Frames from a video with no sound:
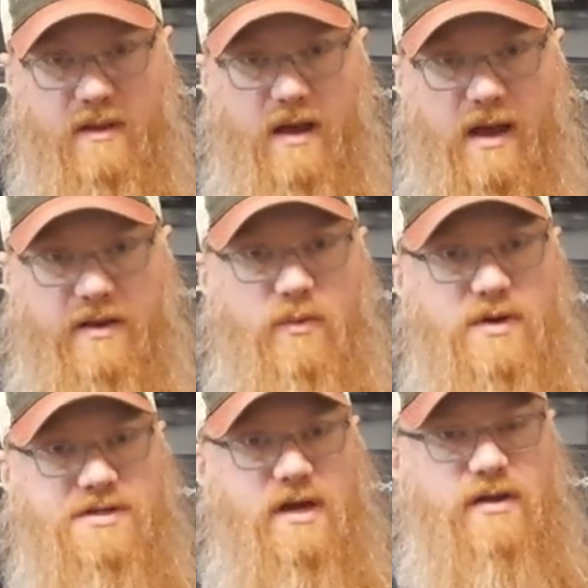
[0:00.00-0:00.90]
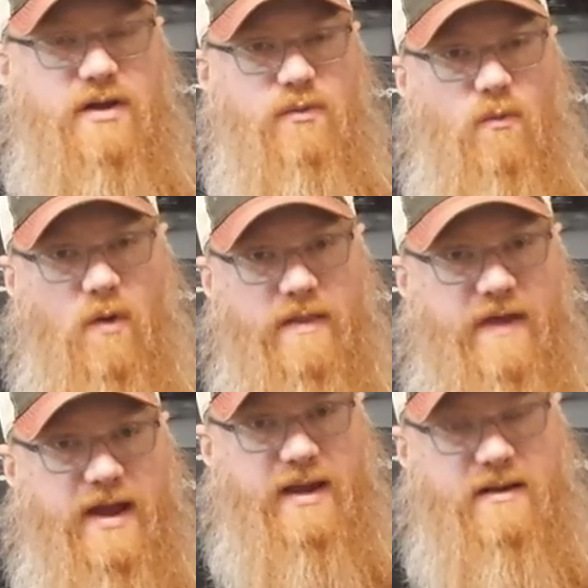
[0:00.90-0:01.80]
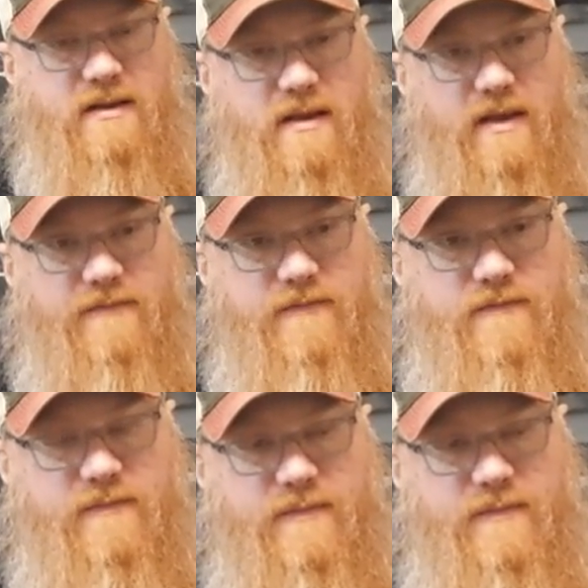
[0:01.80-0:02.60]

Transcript: I do want to show you one thing. If